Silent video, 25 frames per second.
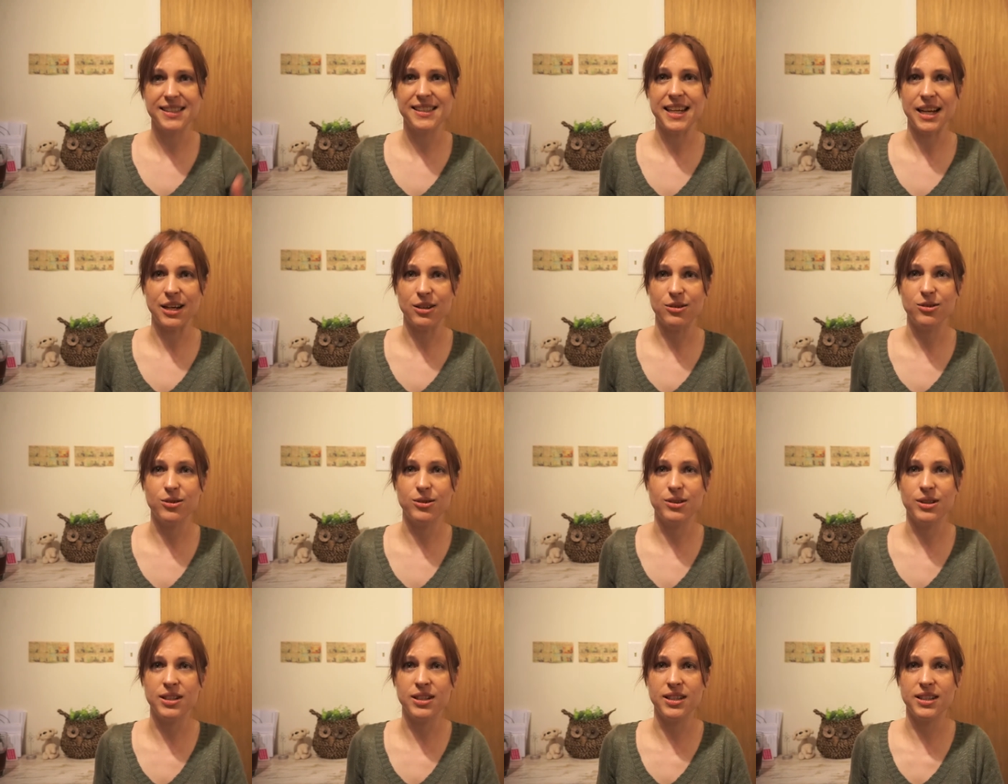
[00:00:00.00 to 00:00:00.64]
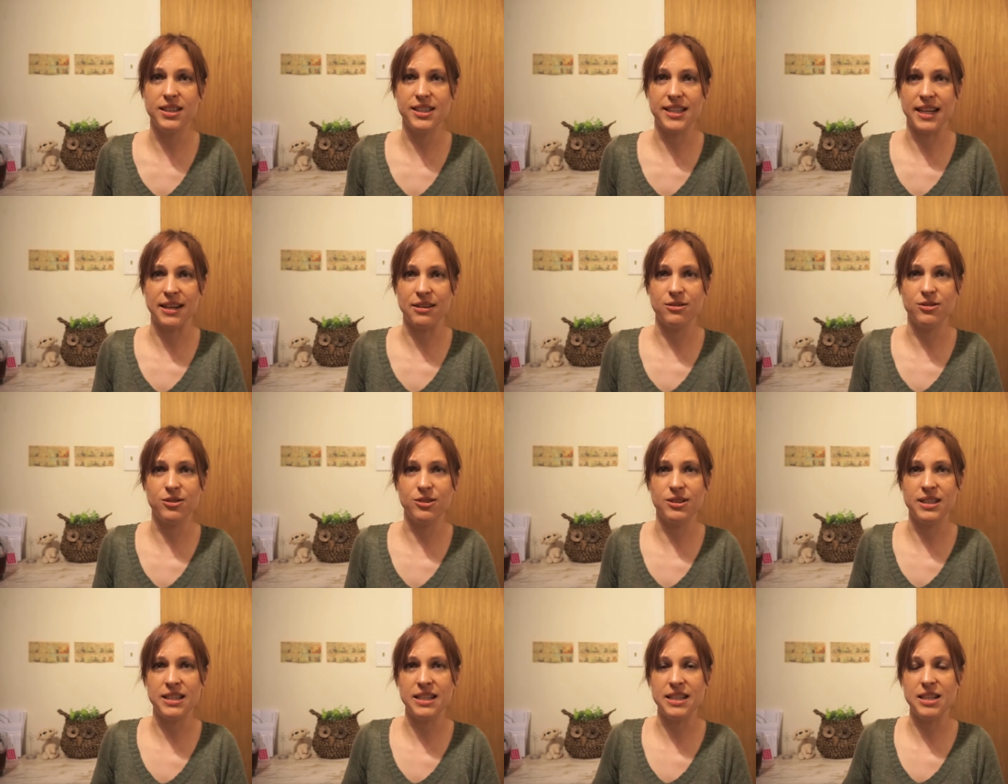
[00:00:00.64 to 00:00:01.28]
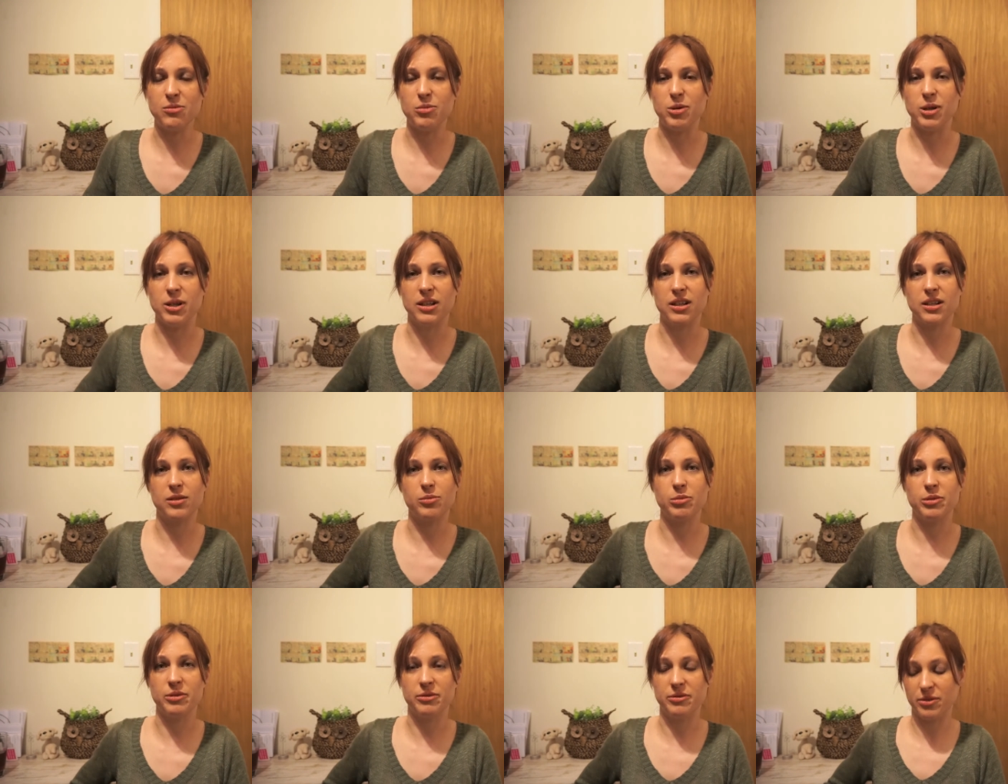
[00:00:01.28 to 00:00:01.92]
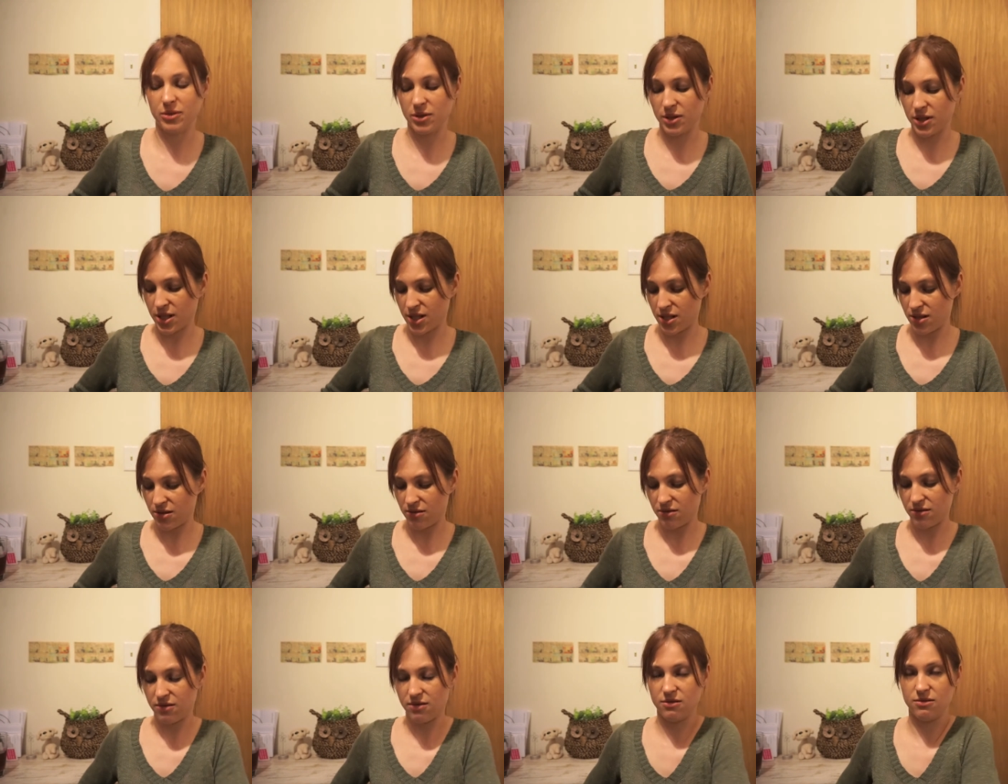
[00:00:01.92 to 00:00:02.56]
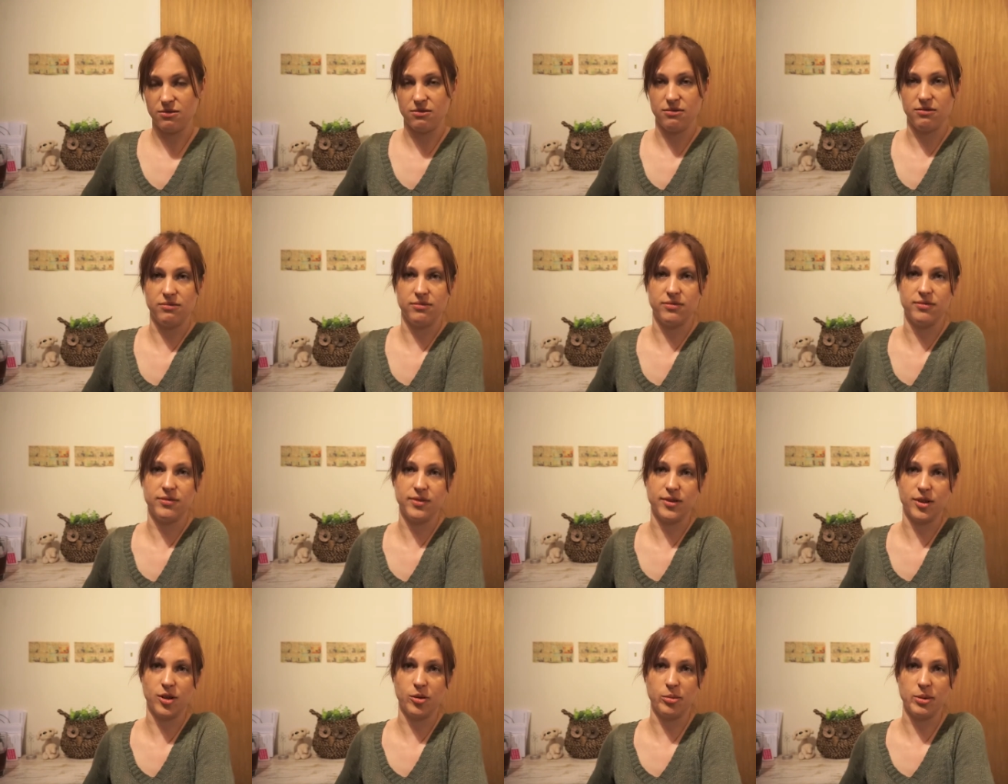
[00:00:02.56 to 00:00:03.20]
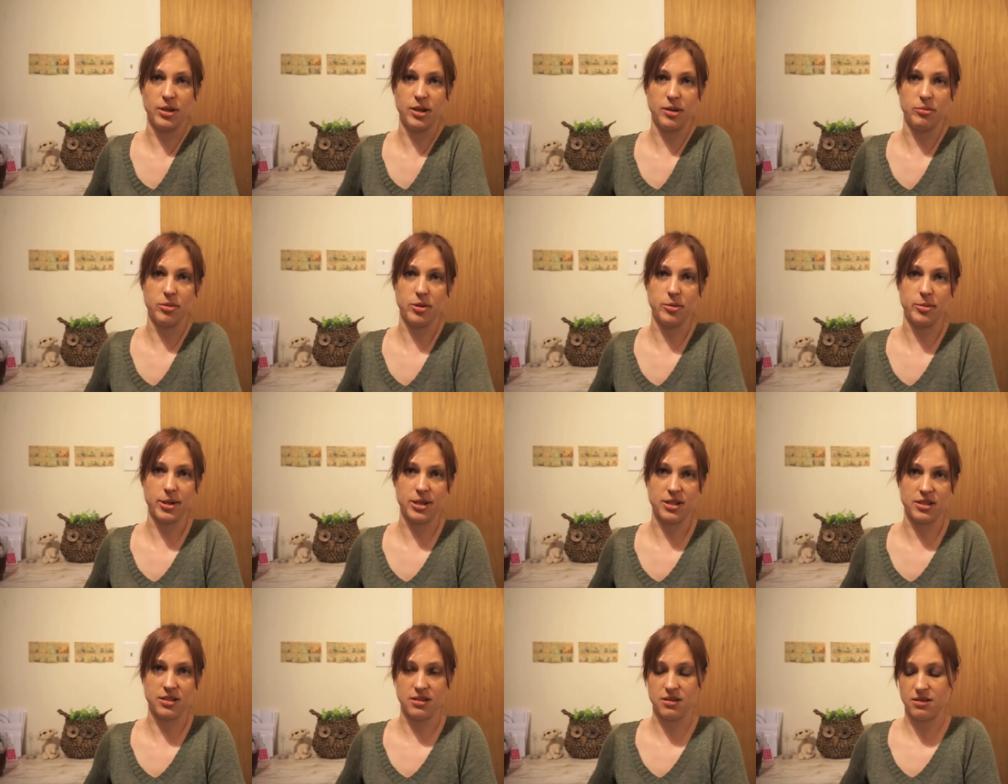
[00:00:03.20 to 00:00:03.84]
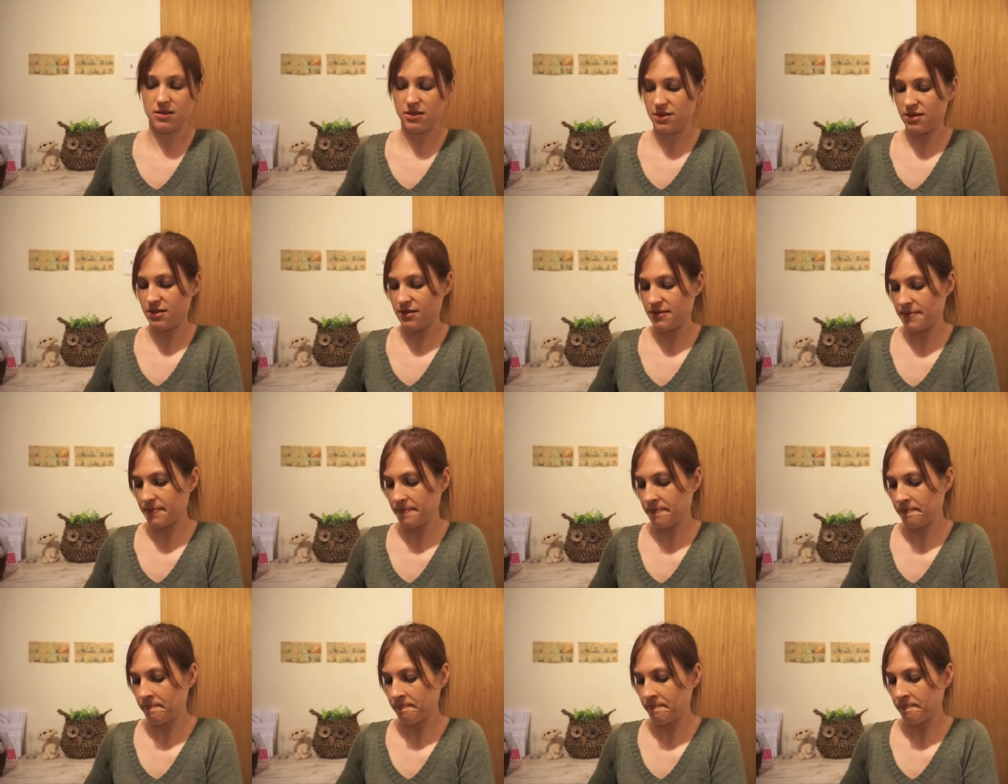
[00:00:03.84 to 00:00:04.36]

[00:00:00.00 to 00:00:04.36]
Download an ebook before you open up your presents.